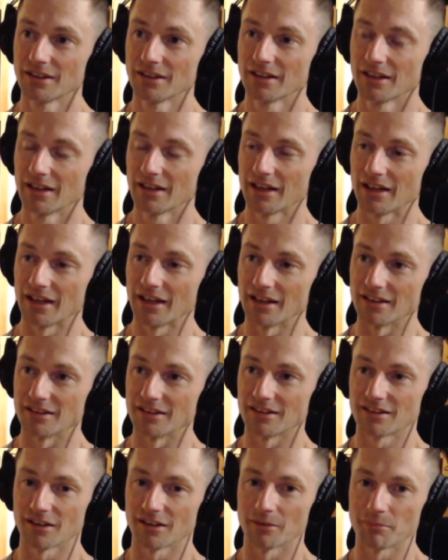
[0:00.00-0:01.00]

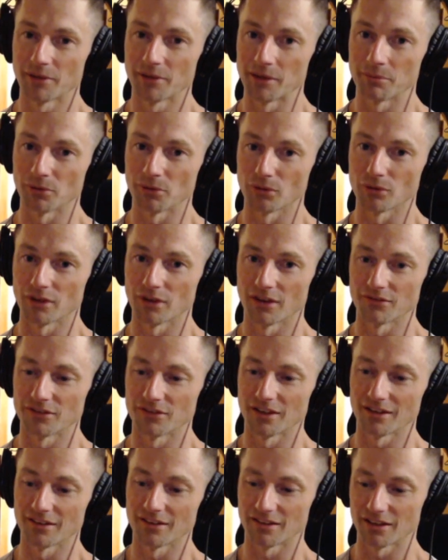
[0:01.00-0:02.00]
and some people
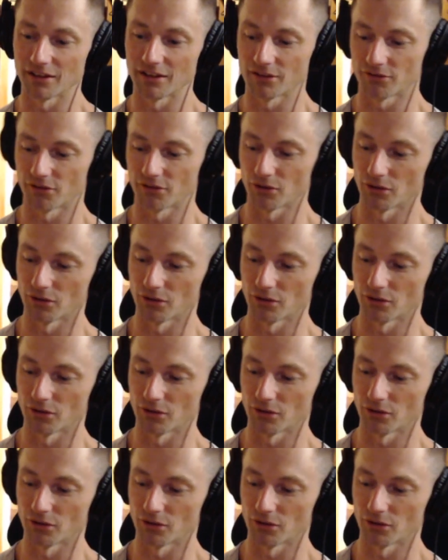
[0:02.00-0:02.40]
have done things